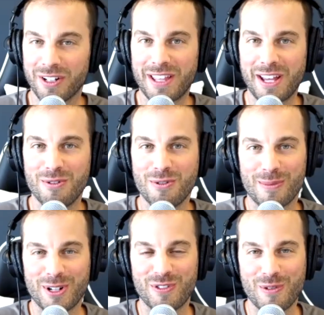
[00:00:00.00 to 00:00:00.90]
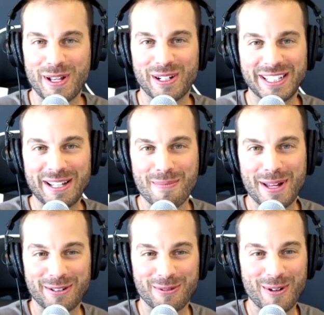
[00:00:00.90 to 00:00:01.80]
thank you so much for being on the
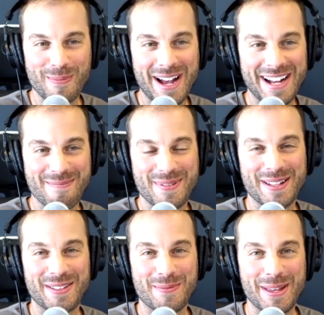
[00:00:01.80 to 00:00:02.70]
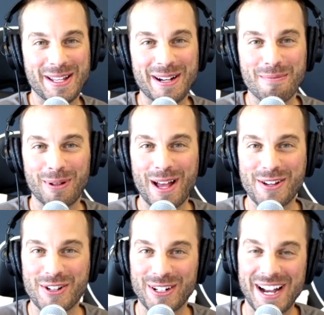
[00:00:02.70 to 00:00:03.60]
Impact Roadmap. It's been a
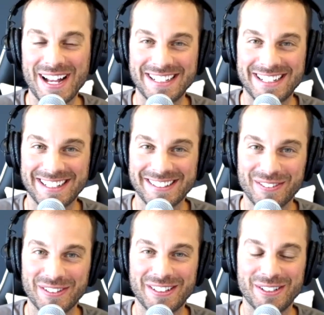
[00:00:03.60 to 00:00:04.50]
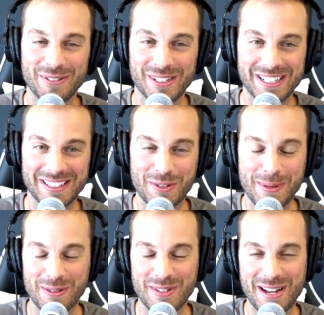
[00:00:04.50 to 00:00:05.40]
pleasure and an honor to, uh, to
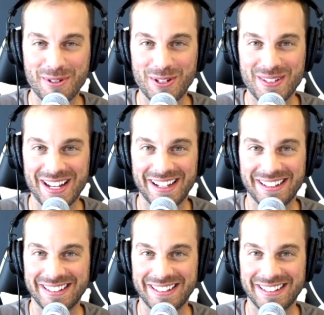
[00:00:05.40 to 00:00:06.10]
spend some time with you today.